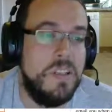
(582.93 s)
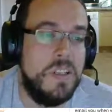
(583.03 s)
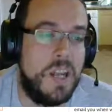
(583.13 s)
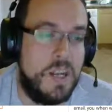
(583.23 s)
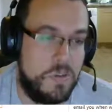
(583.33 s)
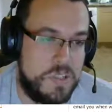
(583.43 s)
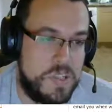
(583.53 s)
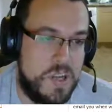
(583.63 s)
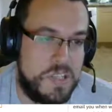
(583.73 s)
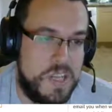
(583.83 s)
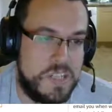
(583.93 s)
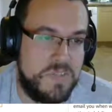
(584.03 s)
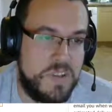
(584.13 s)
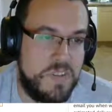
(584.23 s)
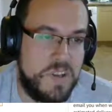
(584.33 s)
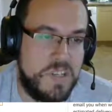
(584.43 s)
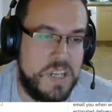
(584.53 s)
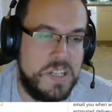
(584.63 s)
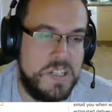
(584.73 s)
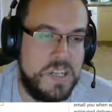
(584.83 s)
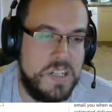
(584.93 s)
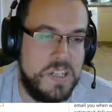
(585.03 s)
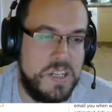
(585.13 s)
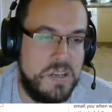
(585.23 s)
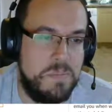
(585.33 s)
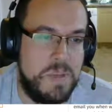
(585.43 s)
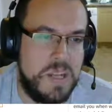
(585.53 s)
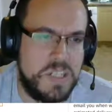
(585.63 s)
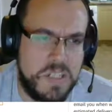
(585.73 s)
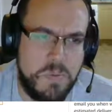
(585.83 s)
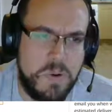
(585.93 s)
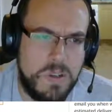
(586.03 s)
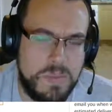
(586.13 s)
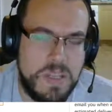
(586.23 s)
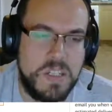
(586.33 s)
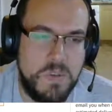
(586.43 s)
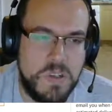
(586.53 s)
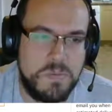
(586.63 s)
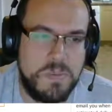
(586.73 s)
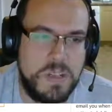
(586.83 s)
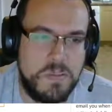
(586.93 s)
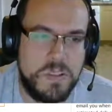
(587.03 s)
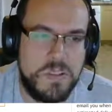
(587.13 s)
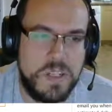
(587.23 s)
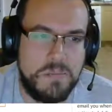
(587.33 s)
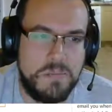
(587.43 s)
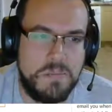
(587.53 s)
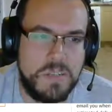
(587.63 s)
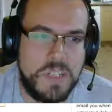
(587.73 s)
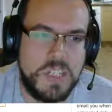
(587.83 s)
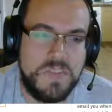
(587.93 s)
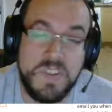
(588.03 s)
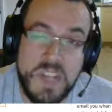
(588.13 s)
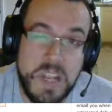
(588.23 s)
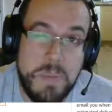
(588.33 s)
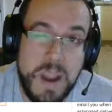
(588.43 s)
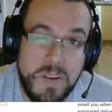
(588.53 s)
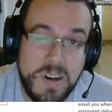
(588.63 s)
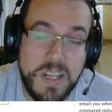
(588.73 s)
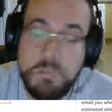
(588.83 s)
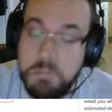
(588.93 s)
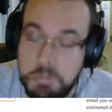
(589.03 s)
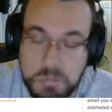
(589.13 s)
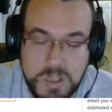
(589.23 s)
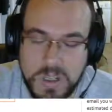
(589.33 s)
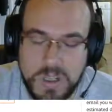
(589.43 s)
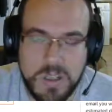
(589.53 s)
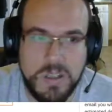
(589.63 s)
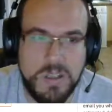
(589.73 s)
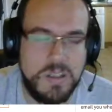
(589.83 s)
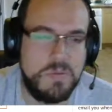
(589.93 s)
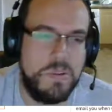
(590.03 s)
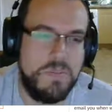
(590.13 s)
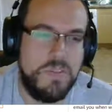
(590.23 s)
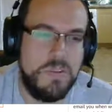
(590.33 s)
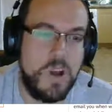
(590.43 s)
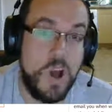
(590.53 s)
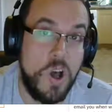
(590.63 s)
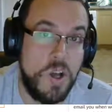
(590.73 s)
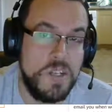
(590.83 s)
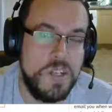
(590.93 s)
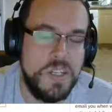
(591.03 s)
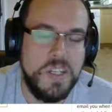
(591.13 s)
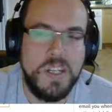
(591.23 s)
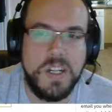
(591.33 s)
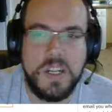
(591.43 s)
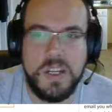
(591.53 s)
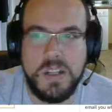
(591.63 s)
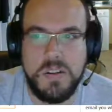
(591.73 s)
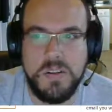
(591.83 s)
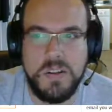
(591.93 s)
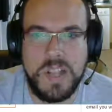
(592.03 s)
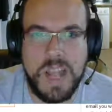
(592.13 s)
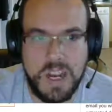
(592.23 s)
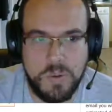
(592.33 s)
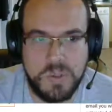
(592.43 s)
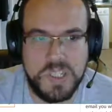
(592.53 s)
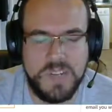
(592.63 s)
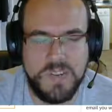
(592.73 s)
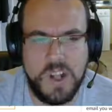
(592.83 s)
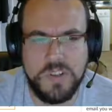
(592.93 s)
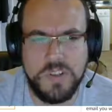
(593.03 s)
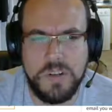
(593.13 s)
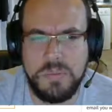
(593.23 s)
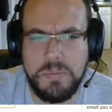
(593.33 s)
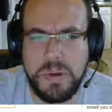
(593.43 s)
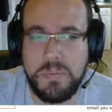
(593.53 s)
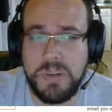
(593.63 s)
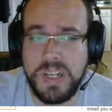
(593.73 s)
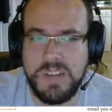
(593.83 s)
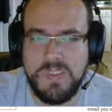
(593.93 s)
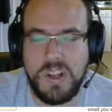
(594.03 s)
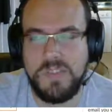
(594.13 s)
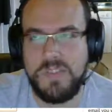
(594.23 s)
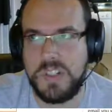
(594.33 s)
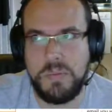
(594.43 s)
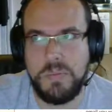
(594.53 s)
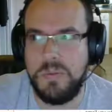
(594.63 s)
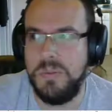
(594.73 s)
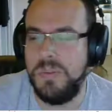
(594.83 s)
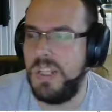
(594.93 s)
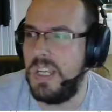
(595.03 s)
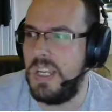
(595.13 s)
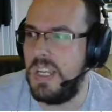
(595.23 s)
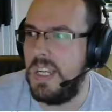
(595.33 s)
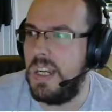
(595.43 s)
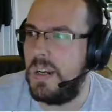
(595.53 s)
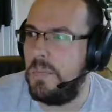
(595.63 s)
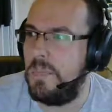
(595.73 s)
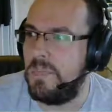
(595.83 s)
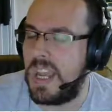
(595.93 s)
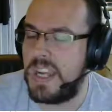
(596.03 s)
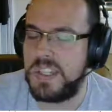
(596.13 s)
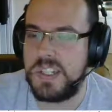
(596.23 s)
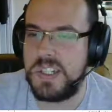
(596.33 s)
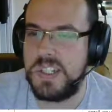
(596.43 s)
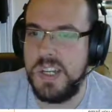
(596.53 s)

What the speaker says: And of course the RTX 3080, the basic ones will be costing 650 apparently. That's what I've heard. They can go up to 700, but I believe, like for example, the Asus